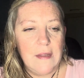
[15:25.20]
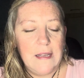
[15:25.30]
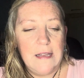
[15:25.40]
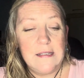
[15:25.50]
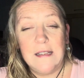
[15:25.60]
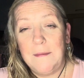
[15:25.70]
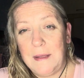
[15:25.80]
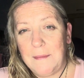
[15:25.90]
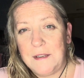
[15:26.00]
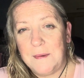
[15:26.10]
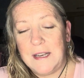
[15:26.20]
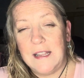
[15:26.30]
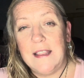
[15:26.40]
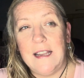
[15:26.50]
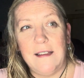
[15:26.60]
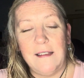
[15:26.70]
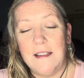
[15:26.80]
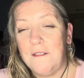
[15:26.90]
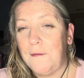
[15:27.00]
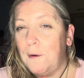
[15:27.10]
until I met my twin, and then it
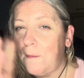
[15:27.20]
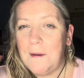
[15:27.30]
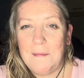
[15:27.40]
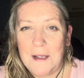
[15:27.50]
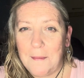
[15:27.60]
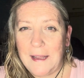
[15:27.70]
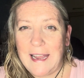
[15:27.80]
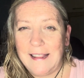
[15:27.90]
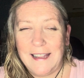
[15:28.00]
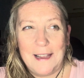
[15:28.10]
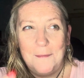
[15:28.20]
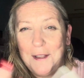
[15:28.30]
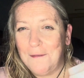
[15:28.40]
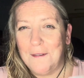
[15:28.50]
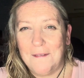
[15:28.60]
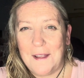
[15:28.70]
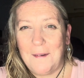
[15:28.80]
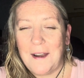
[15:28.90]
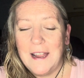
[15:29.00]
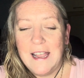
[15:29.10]
kind of opened me up again like a beautiful
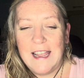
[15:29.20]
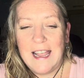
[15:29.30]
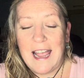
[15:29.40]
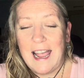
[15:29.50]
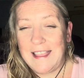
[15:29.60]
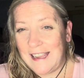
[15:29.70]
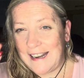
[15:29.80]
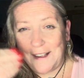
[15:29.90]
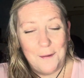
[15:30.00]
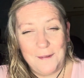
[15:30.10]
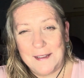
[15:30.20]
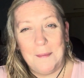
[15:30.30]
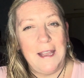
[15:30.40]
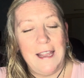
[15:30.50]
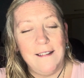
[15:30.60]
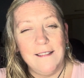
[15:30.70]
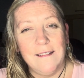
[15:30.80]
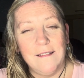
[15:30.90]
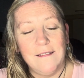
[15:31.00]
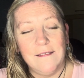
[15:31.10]
flower, and then it closed up again
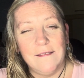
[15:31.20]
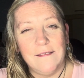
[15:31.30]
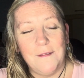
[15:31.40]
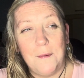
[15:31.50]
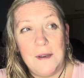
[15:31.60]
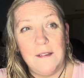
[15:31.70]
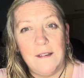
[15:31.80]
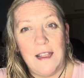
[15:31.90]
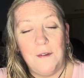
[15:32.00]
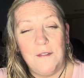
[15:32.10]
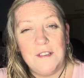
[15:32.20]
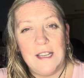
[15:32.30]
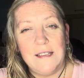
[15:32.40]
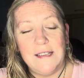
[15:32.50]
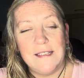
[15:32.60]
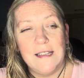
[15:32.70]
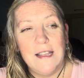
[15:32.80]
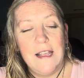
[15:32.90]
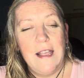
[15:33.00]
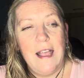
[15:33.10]
when I got rejected.
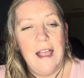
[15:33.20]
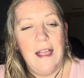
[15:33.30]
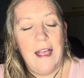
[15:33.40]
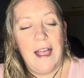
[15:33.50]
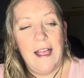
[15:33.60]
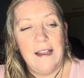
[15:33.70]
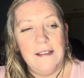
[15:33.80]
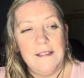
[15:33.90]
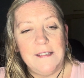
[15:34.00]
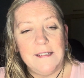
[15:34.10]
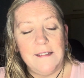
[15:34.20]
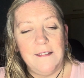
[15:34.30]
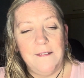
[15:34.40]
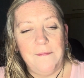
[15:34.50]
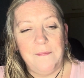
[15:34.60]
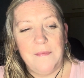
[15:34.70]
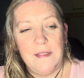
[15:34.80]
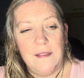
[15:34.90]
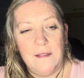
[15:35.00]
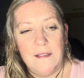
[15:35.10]
And
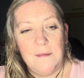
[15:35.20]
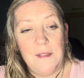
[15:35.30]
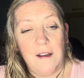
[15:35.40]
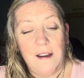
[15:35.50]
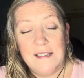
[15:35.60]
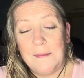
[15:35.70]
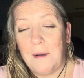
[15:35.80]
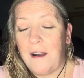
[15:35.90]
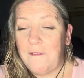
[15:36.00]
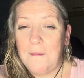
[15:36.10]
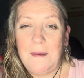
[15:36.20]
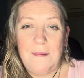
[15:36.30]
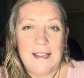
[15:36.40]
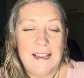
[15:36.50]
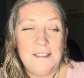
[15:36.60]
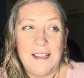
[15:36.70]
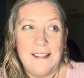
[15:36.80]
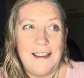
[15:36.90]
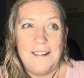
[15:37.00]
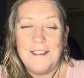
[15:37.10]
the hardest part for me was actually
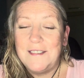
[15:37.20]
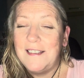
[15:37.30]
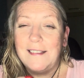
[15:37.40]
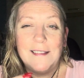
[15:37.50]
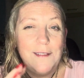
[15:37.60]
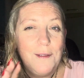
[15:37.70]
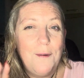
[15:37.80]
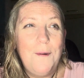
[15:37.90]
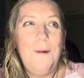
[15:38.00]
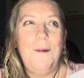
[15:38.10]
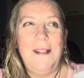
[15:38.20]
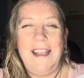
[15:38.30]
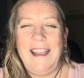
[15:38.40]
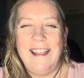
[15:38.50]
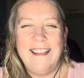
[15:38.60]
learning to slowly